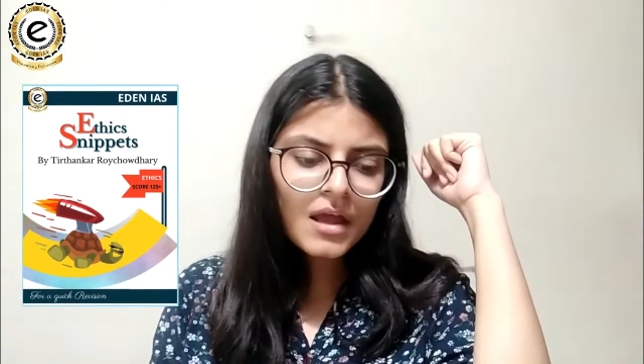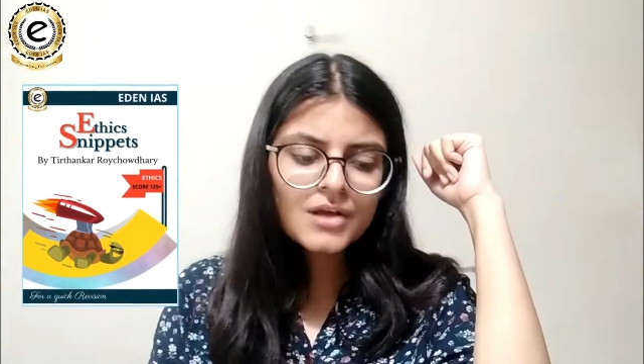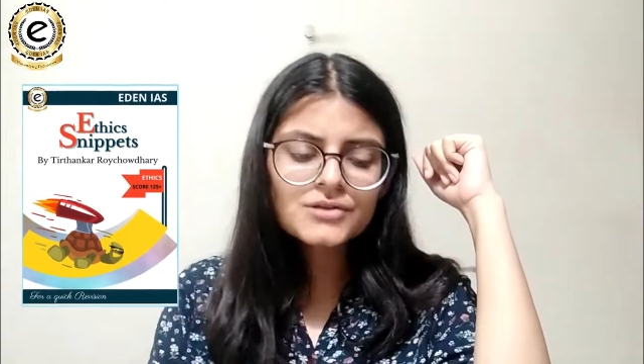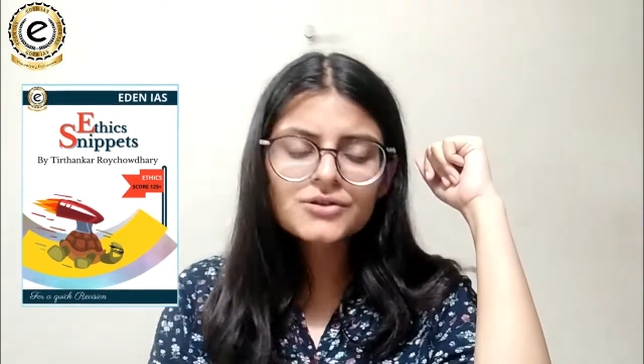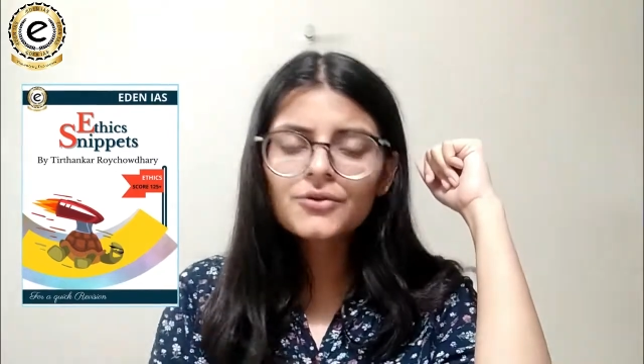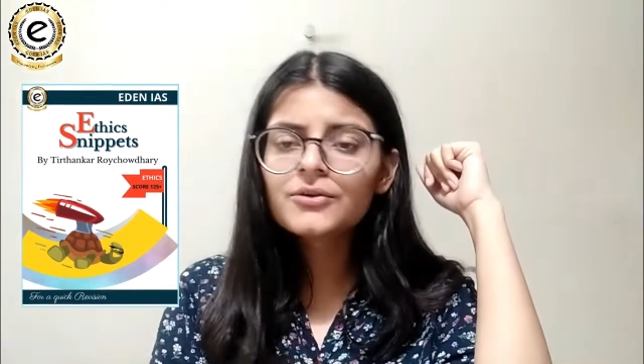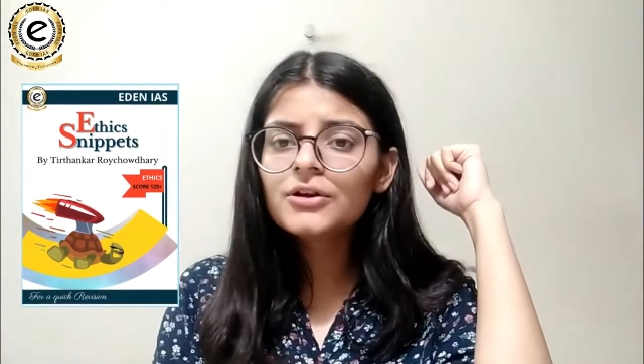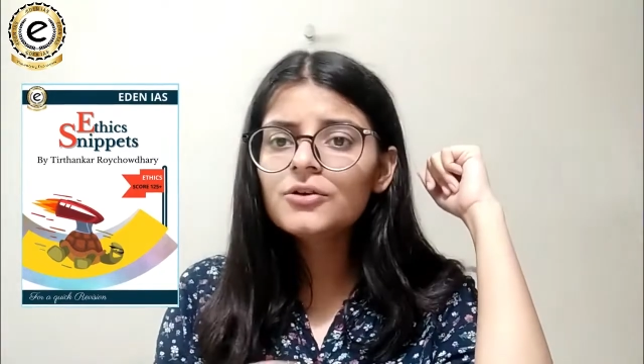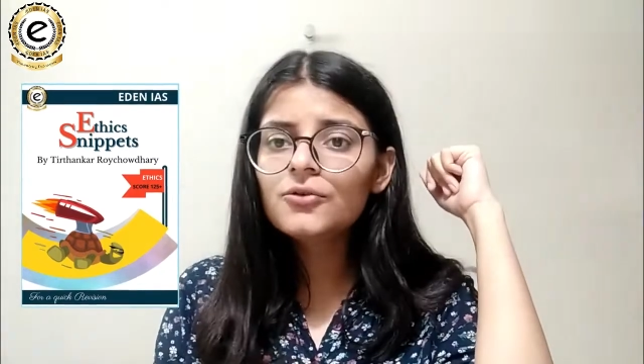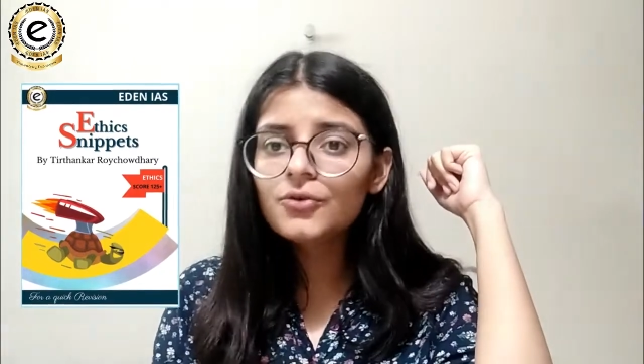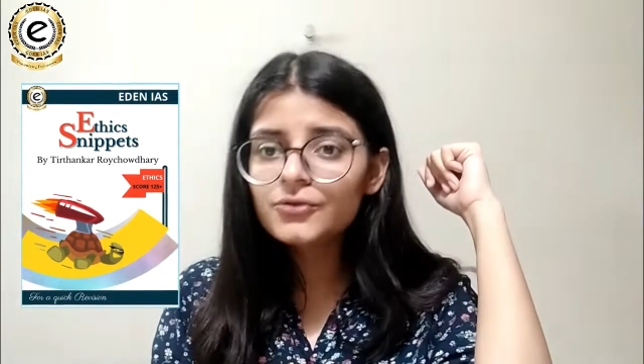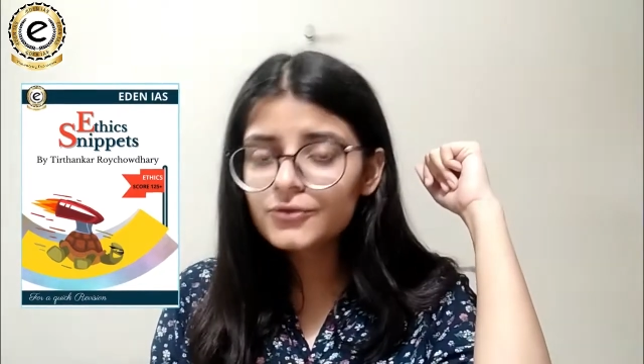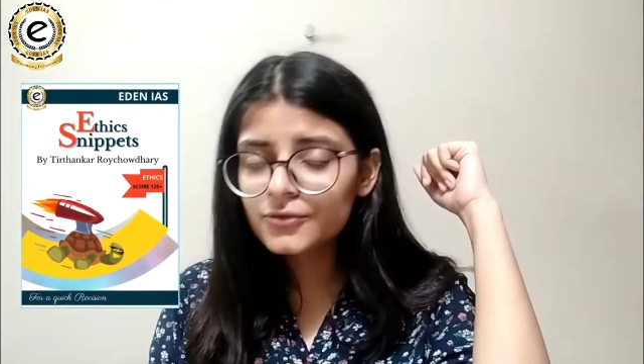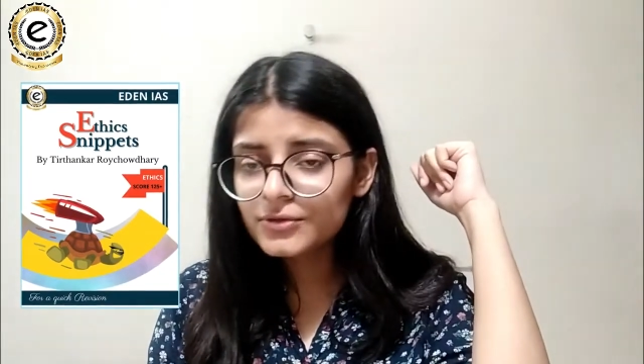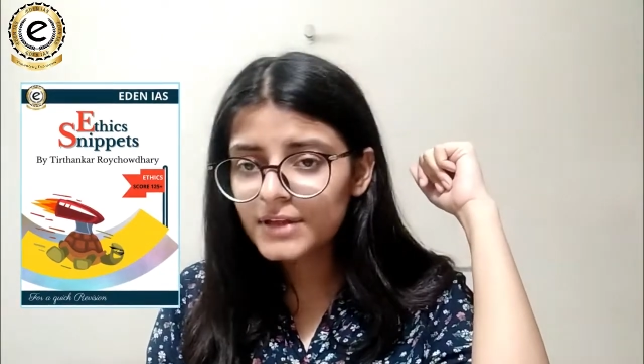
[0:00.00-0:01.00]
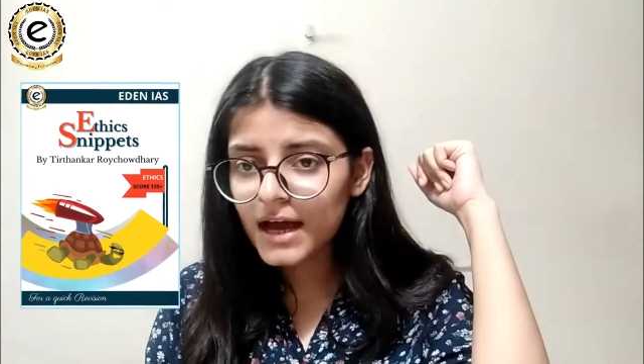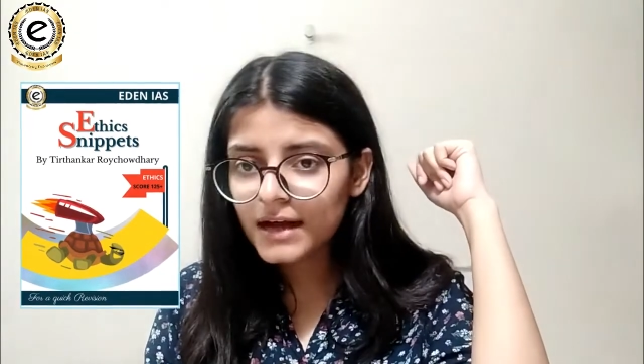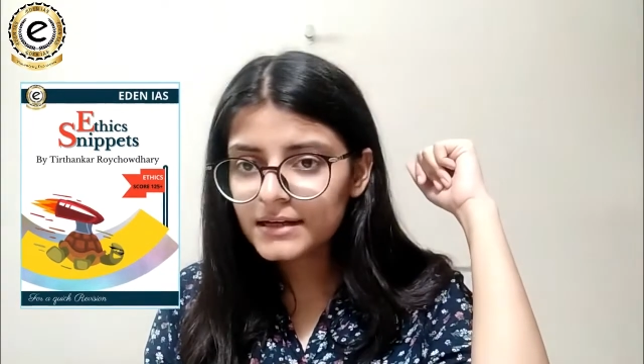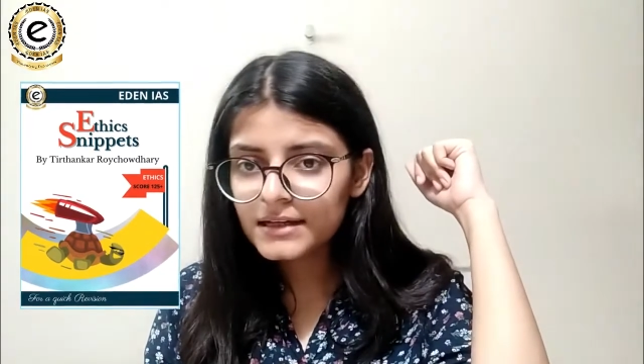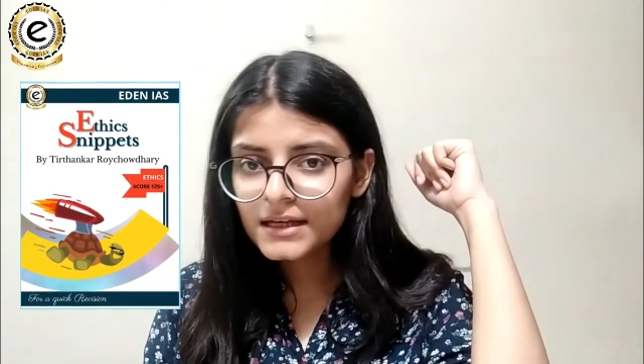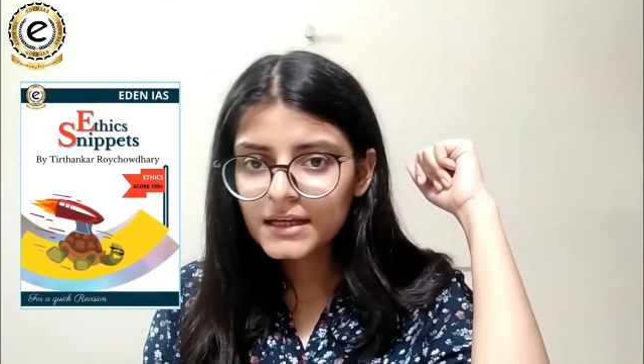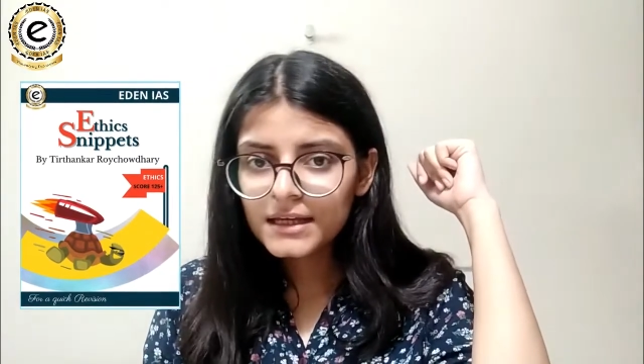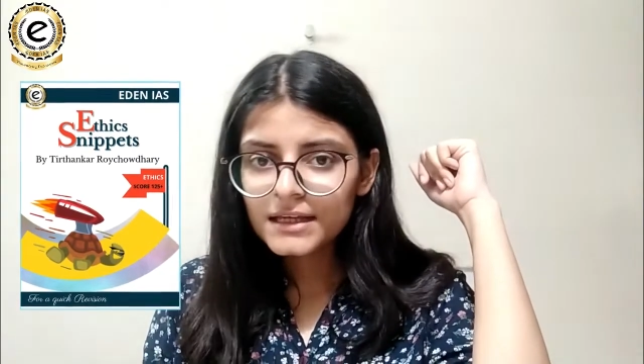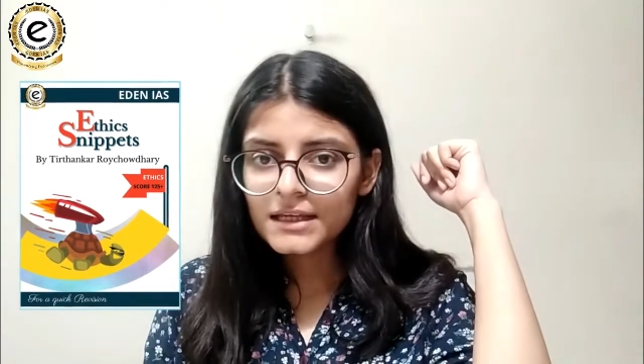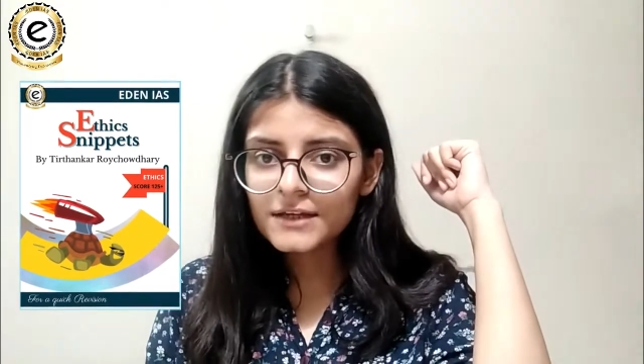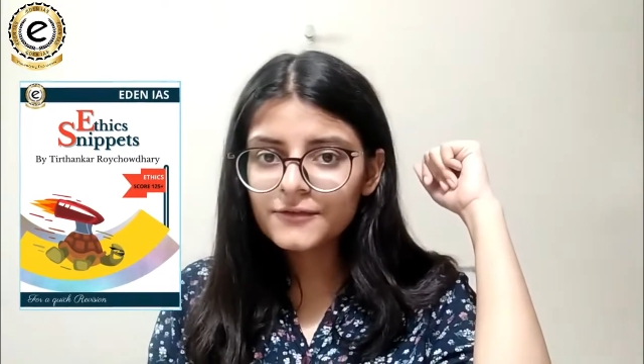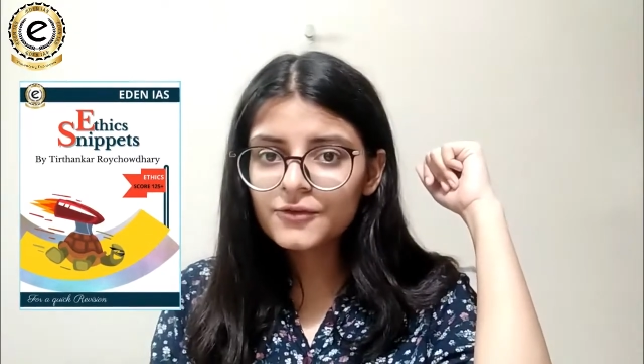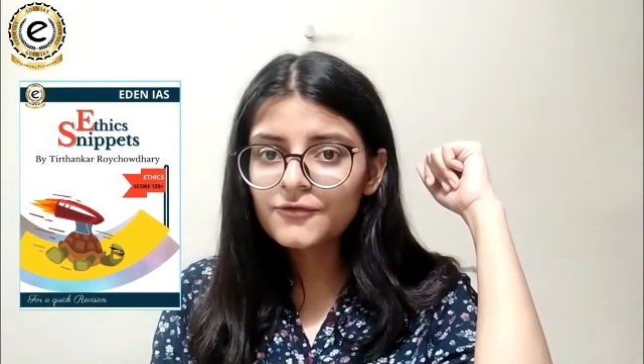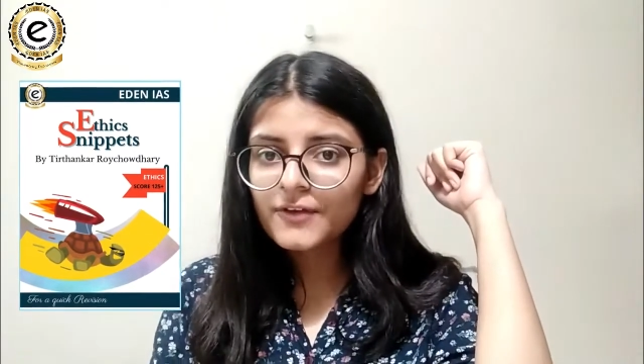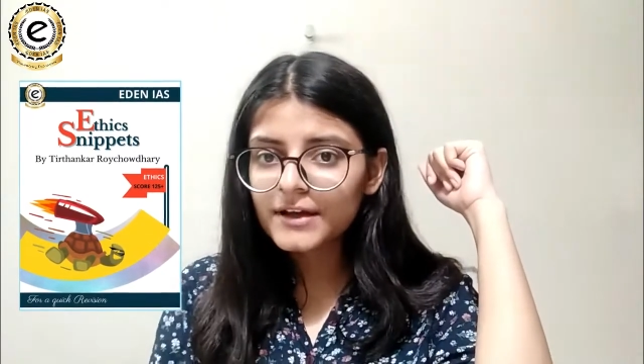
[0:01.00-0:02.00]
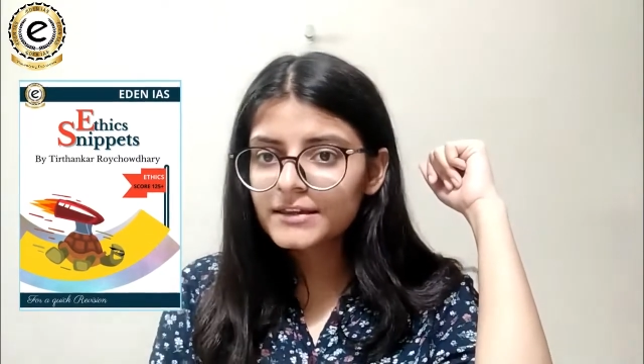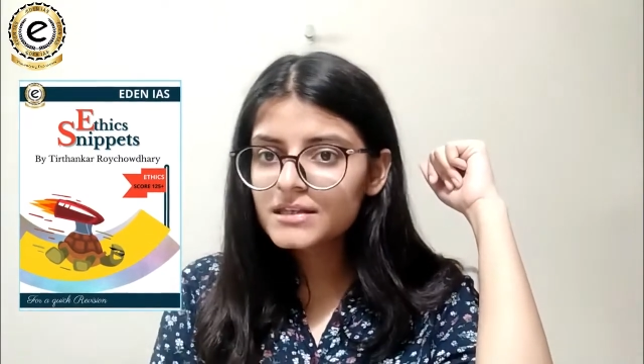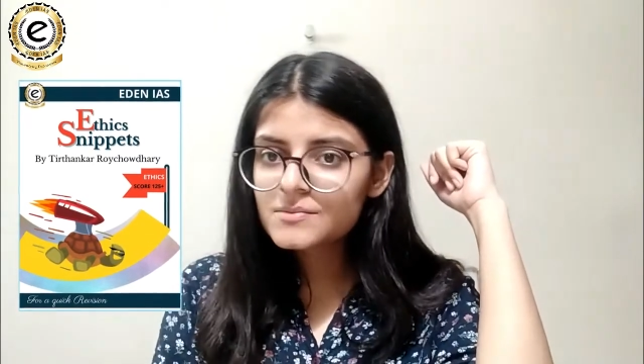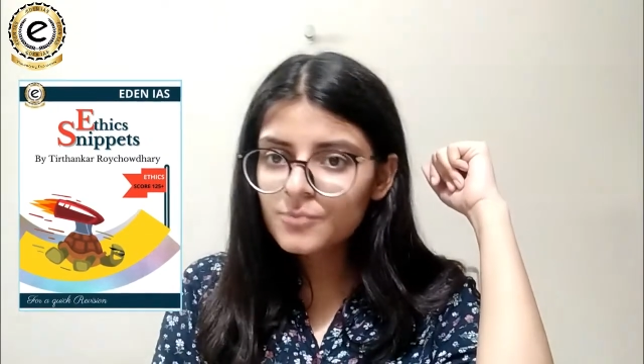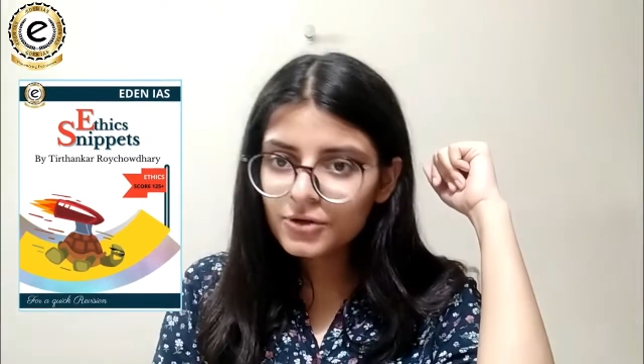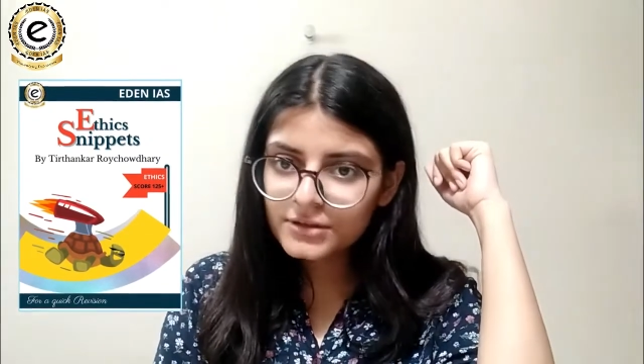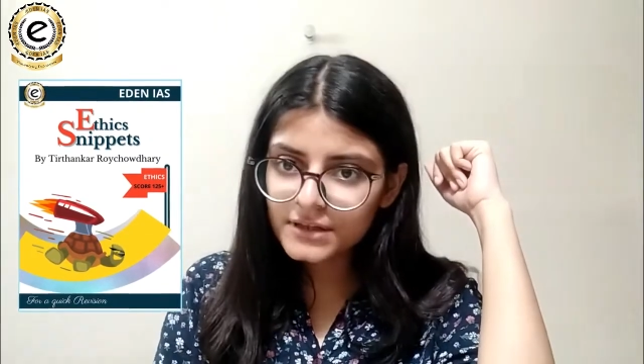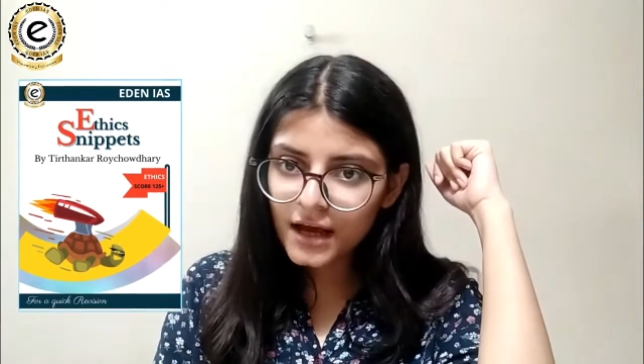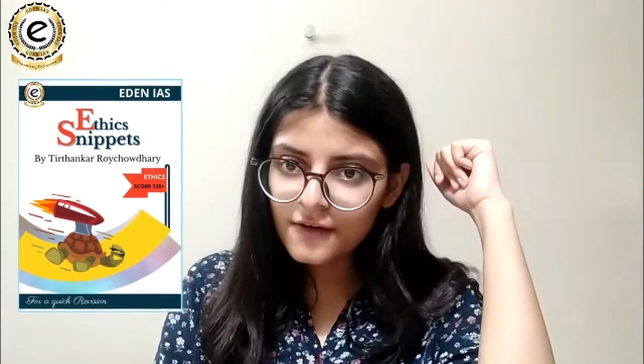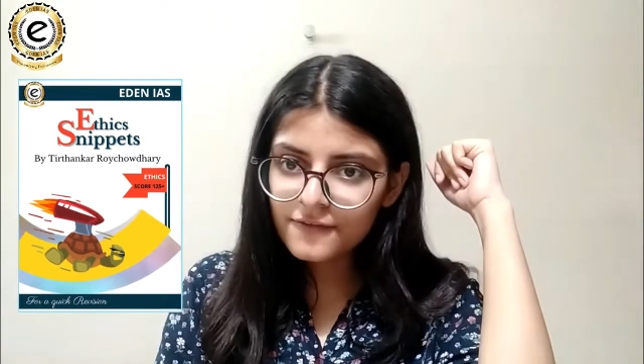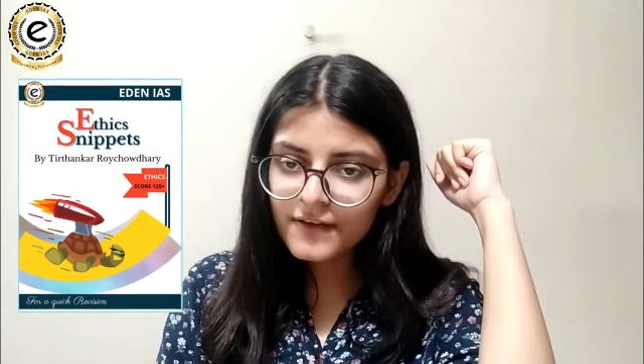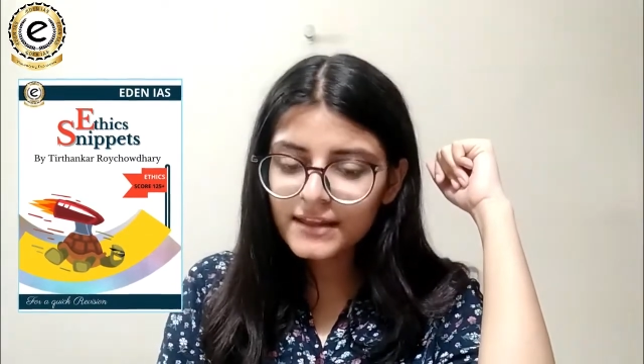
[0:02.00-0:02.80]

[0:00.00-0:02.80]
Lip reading: So you can go through that if you find this book tough,